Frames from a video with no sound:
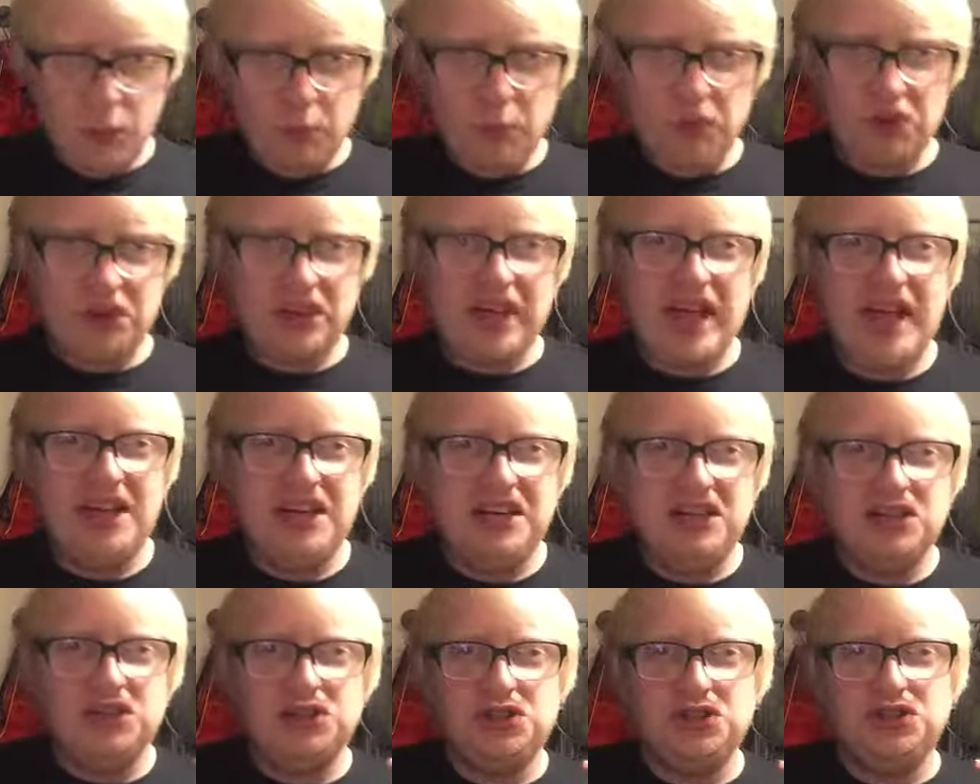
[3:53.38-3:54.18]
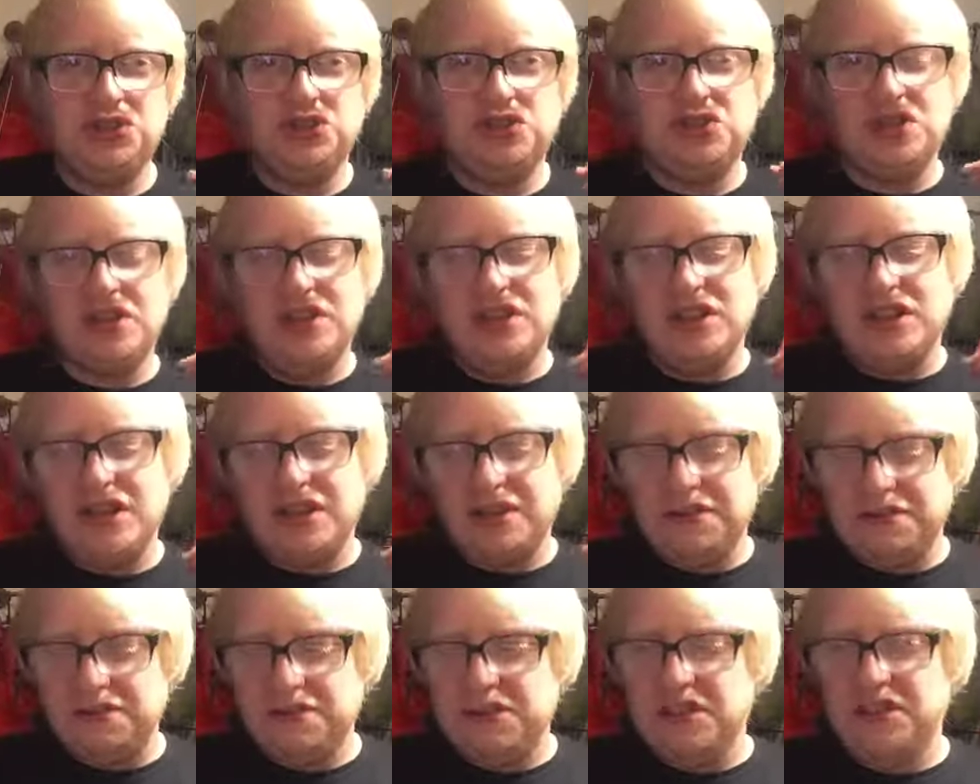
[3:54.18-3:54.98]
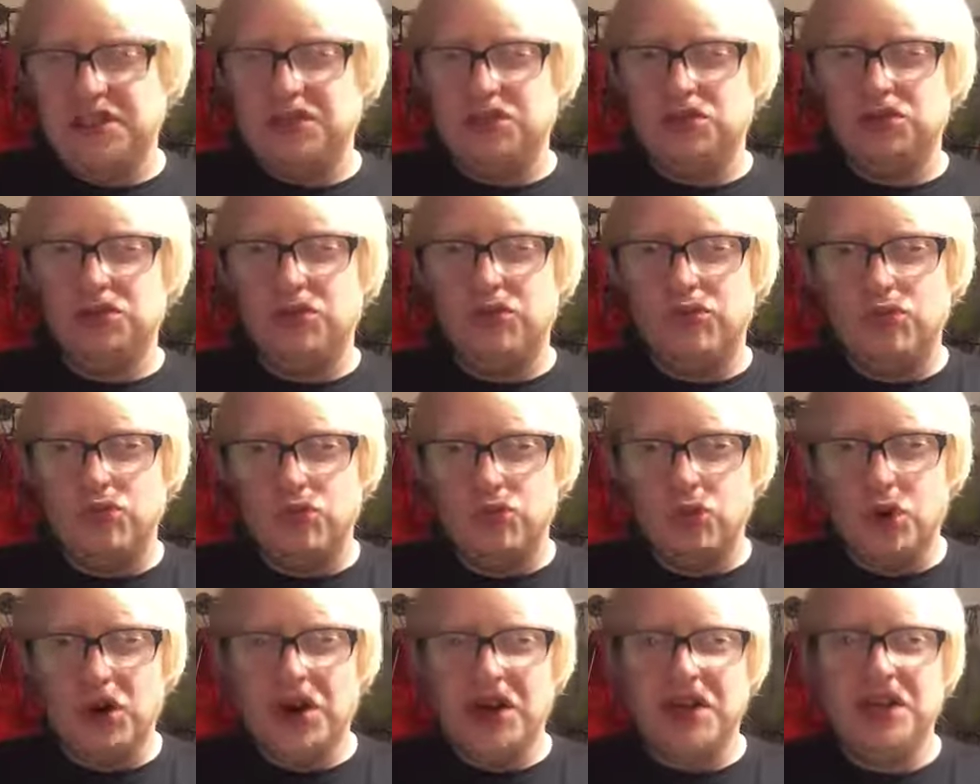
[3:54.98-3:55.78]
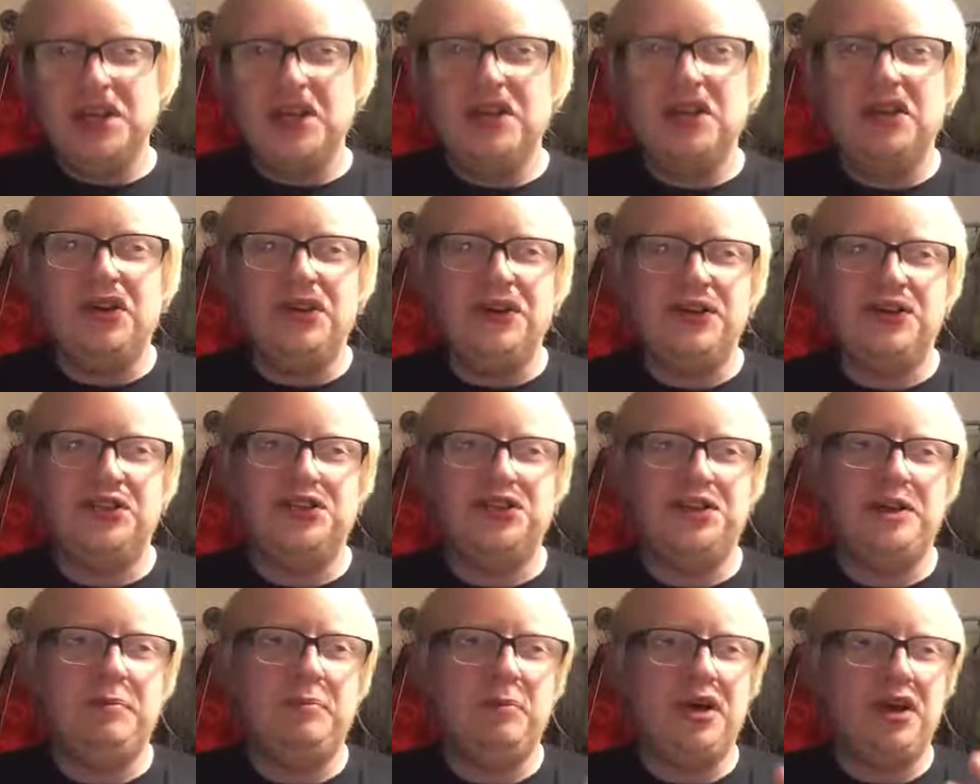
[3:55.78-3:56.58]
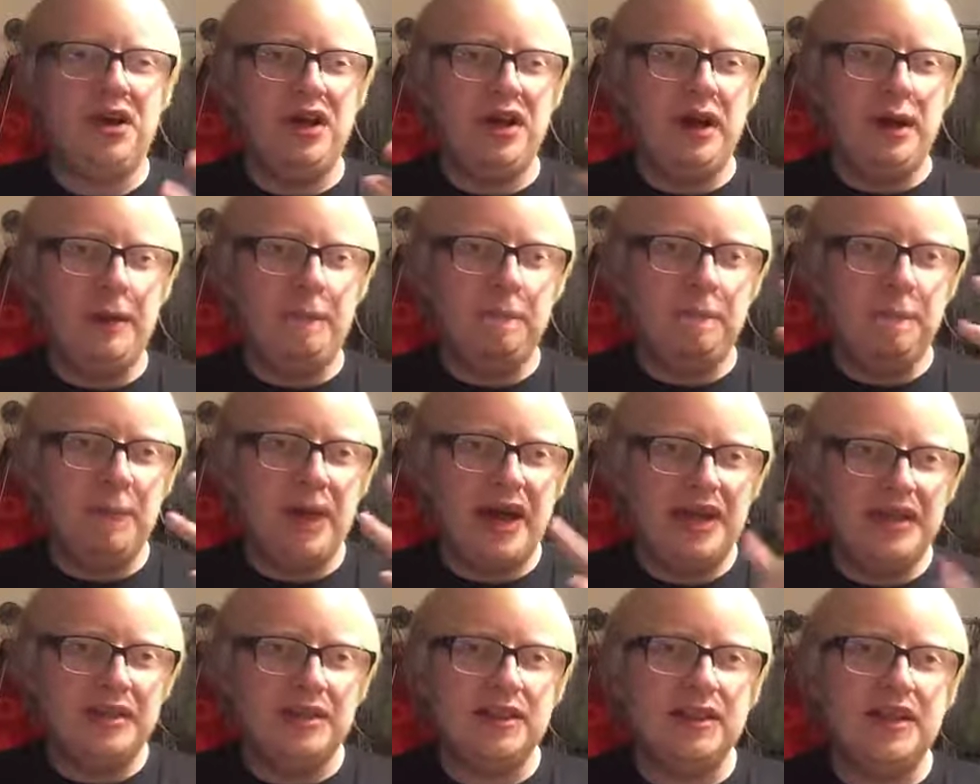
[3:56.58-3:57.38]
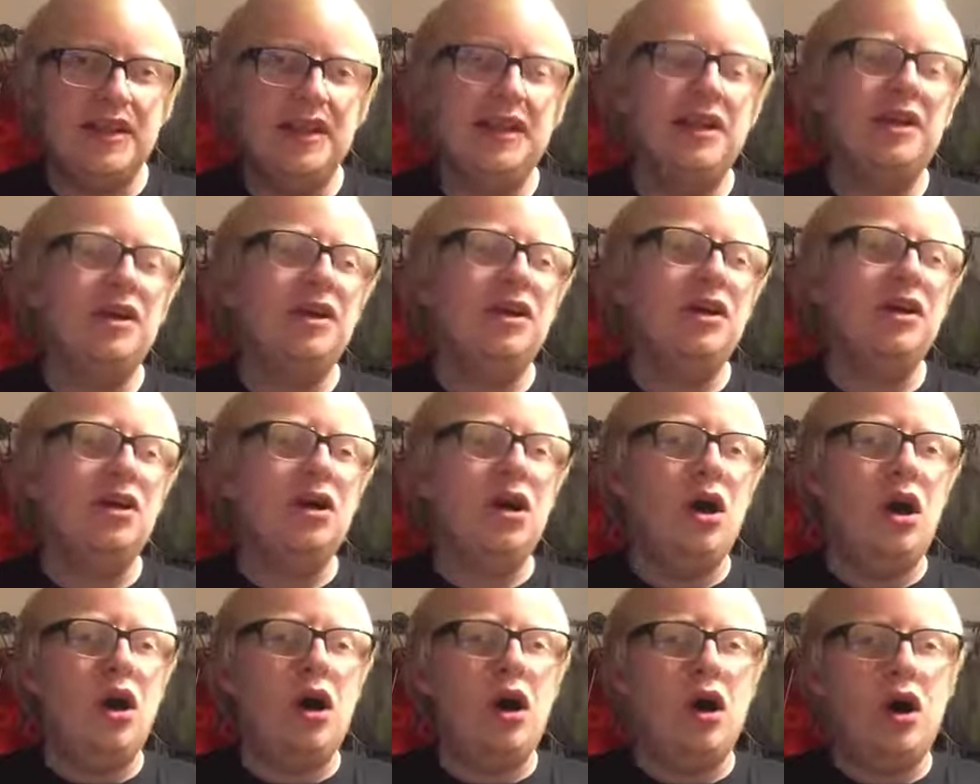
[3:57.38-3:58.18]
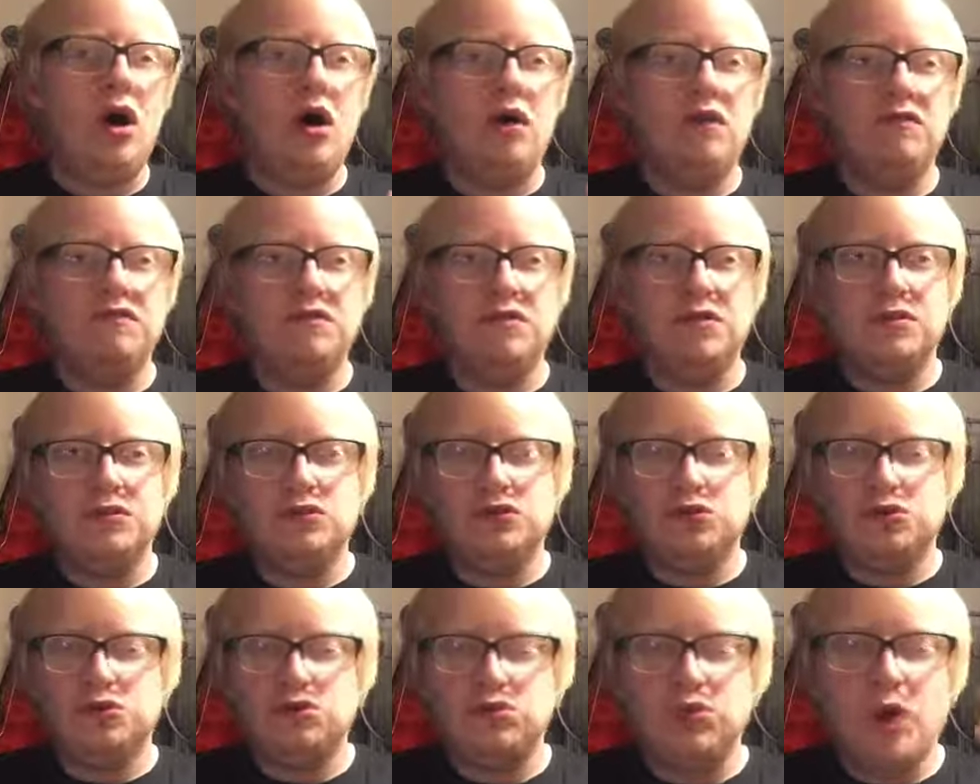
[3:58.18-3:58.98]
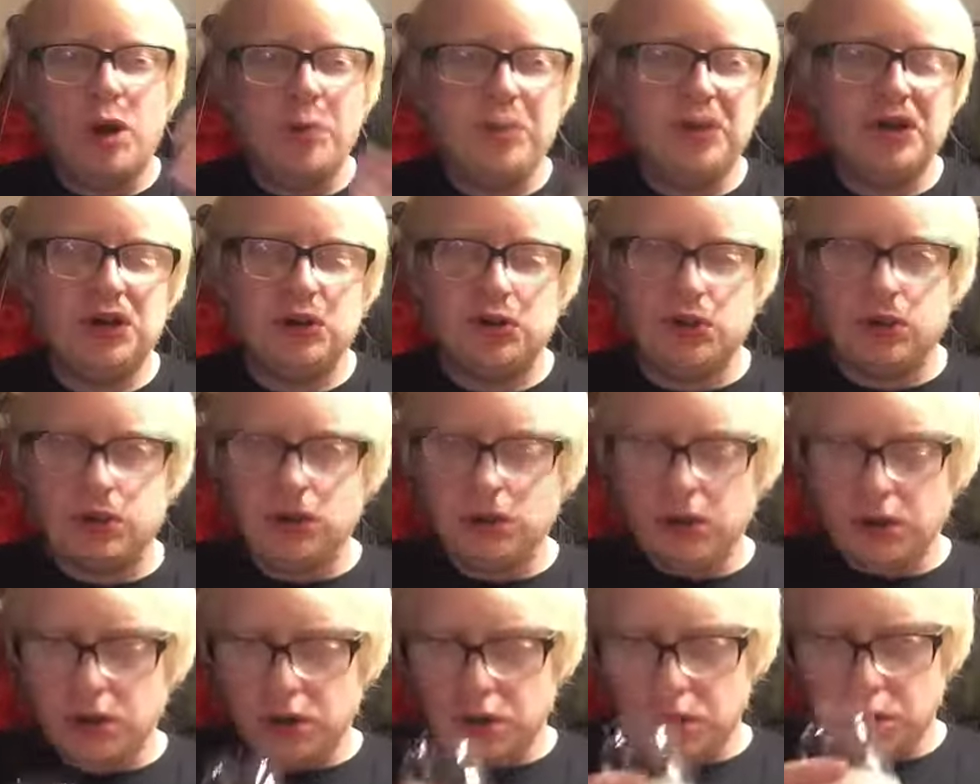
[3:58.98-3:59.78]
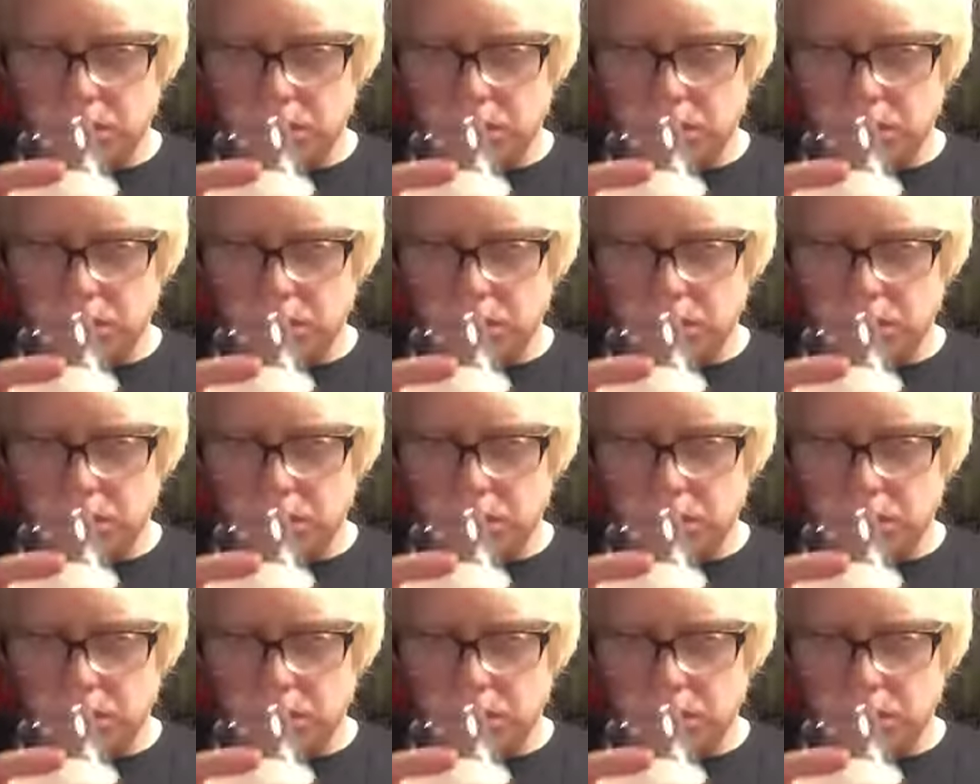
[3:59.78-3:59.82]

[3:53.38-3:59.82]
but then it's just lifted really nicely by a medley of tropical,